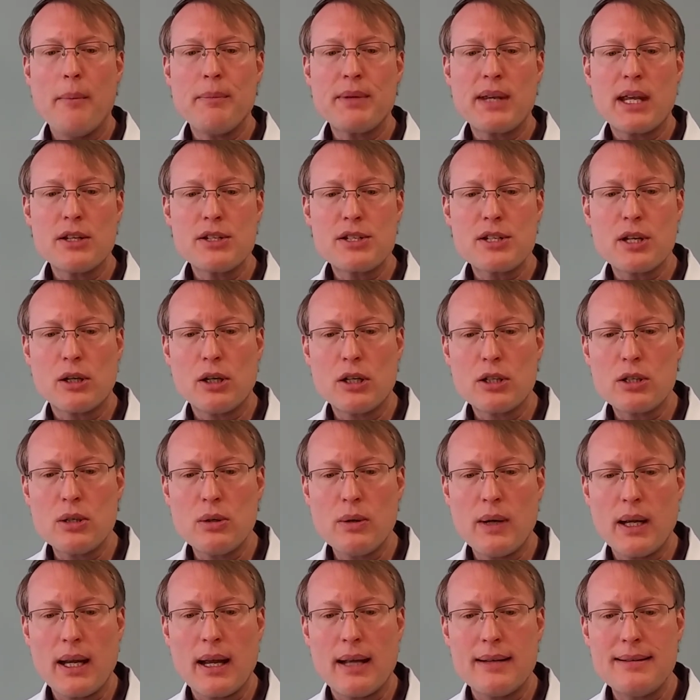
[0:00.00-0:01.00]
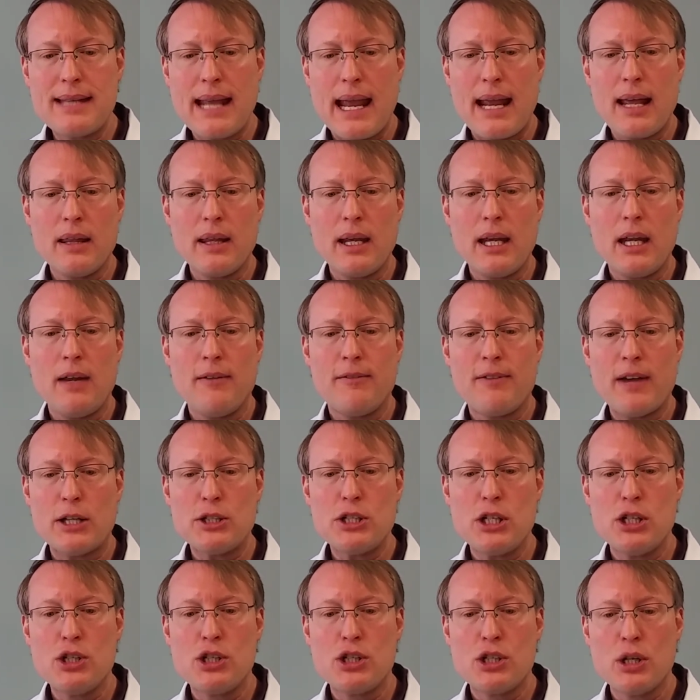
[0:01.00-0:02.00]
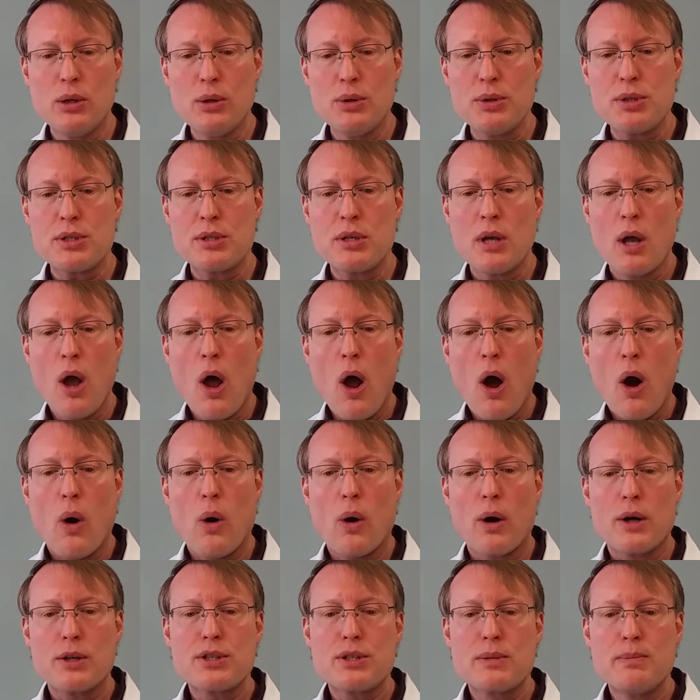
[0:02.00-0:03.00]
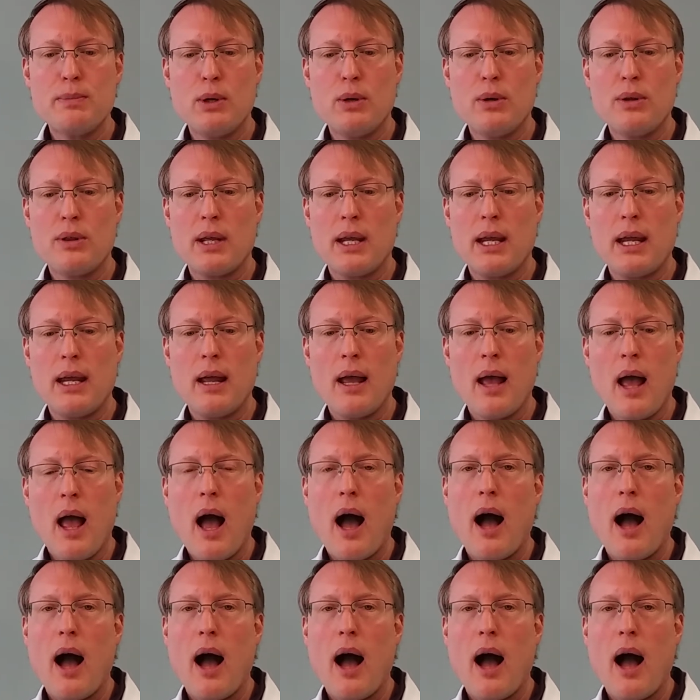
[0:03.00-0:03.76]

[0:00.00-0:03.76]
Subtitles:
Consider doing a daily veggie juice or smoothie.